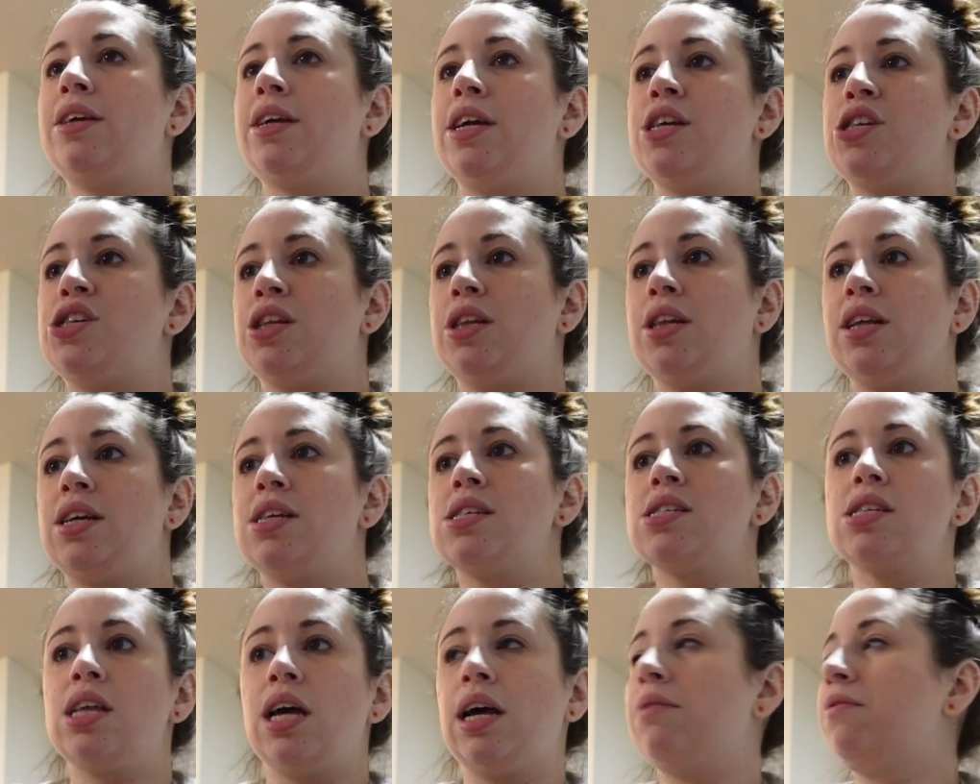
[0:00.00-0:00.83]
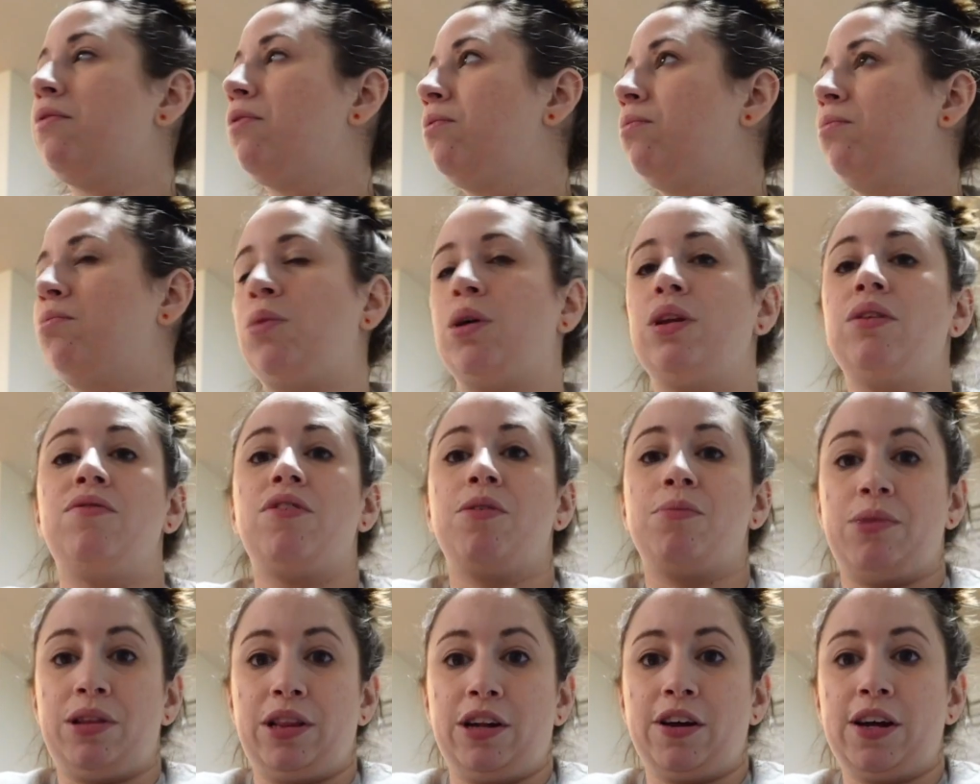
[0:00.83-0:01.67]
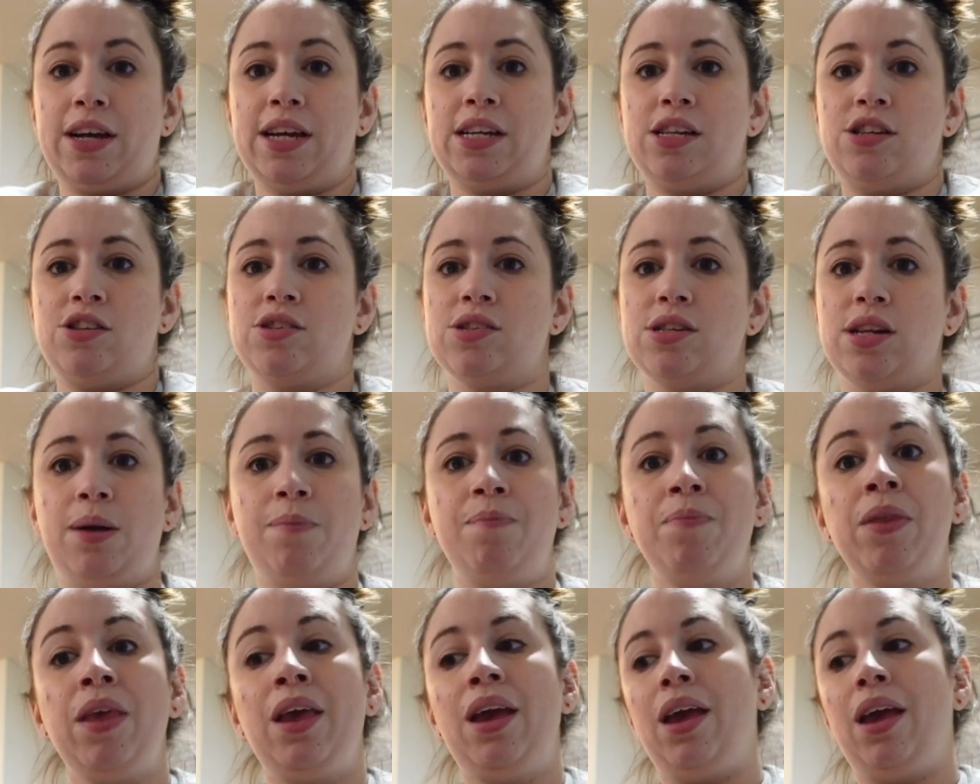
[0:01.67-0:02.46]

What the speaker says: kitchen things that went from when their kids used it.